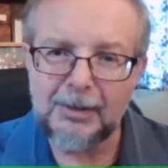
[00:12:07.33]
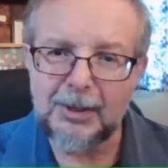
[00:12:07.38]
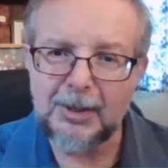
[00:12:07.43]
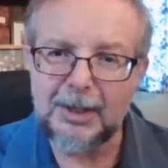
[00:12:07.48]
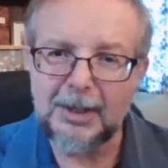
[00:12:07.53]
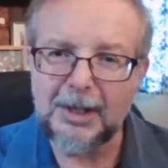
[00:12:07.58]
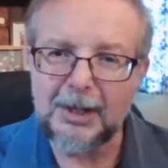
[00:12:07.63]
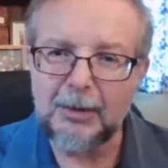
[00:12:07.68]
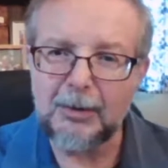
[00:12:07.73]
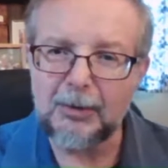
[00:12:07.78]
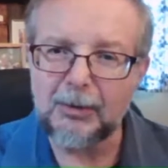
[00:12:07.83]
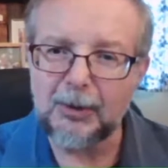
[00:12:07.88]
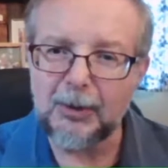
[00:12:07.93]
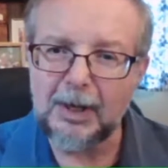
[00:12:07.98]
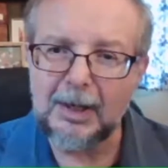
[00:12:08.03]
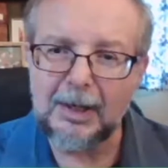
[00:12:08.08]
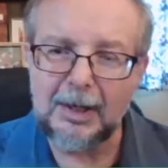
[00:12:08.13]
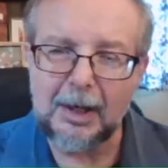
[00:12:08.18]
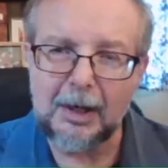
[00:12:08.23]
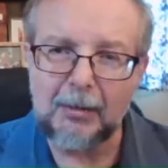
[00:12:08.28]
and you
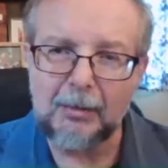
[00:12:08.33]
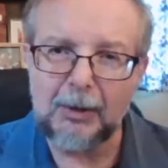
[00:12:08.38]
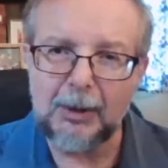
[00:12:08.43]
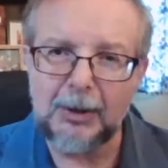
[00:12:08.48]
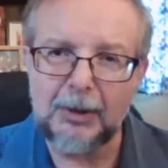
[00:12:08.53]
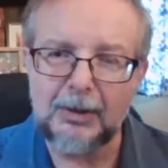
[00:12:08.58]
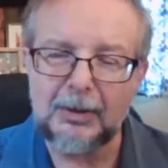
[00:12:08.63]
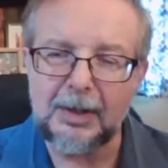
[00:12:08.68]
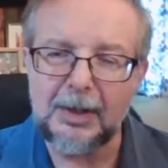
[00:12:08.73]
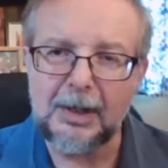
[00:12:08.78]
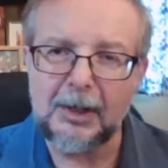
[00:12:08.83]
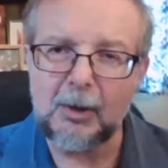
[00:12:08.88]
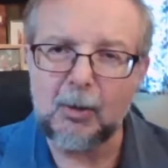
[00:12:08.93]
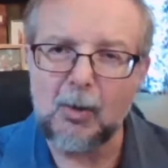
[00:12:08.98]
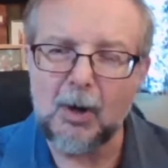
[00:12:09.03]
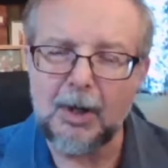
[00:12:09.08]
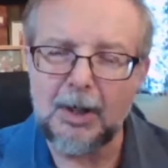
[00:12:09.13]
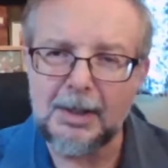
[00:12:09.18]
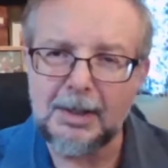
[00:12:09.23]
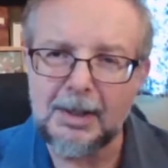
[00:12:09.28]
think of when you think you
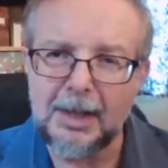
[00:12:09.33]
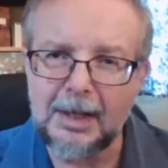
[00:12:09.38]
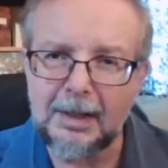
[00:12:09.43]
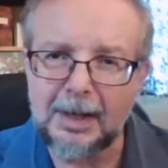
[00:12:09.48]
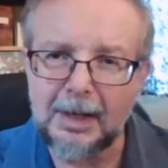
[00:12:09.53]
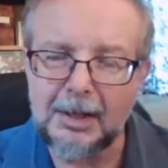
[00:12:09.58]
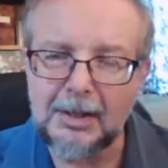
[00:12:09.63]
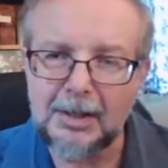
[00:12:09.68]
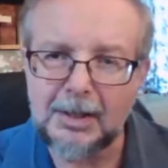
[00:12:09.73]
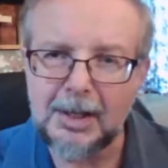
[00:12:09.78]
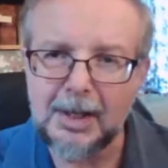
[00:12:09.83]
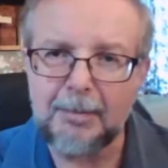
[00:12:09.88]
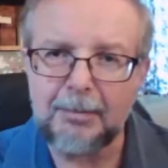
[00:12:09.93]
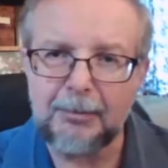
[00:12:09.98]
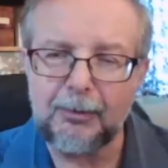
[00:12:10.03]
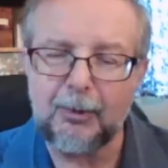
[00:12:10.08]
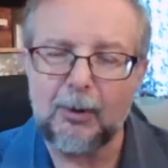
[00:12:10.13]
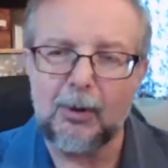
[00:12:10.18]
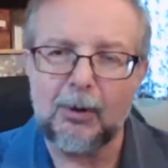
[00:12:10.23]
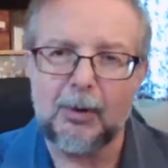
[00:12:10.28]
want to take that step
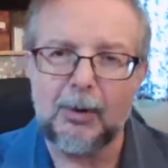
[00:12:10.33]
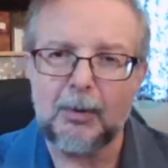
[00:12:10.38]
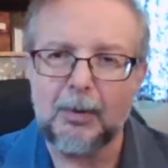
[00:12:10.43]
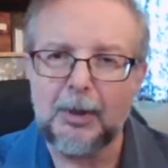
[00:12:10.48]
forward,